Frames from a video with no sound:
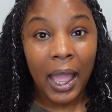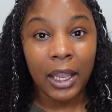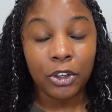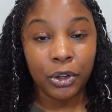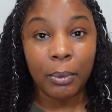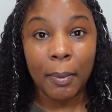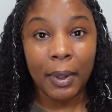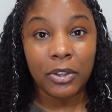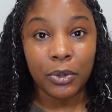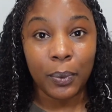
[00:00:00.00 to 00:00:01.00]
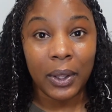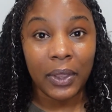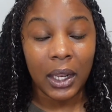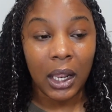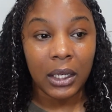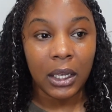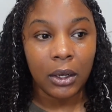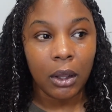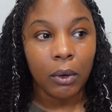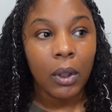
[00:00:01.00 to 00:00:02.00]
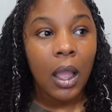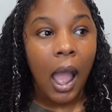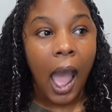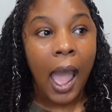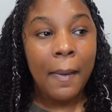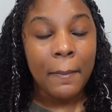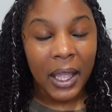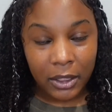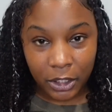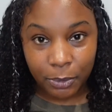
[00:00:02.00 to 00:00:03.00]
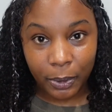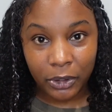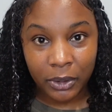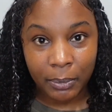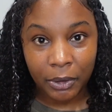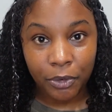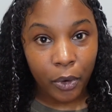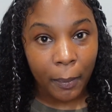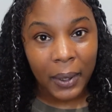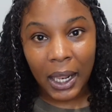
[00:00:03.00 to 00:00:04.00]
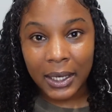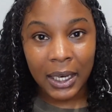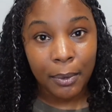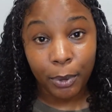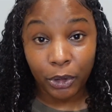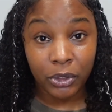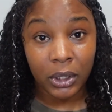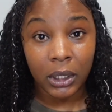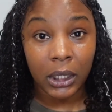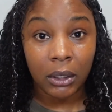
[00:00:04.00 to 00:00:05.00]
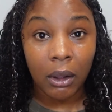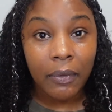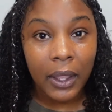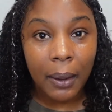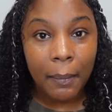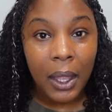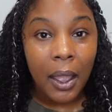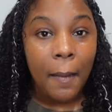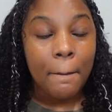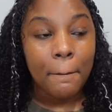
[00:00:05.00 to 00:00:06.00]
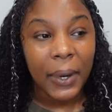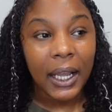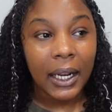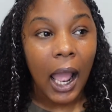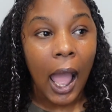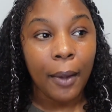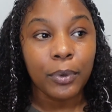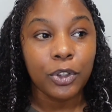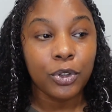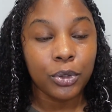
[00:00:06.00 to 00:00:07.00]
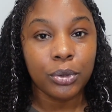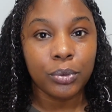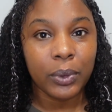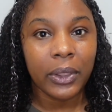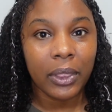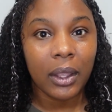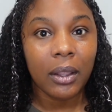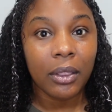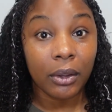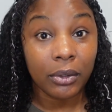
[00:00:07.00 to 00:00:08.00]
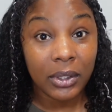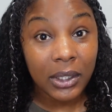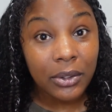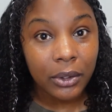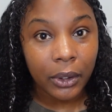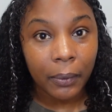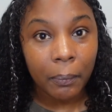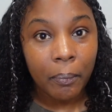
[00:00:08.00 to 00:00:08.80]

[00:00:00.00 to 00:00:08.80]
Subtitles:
had a dream about someone that I didn't know, I met this person before, but I didn't personally know them, but I was cool with their sister.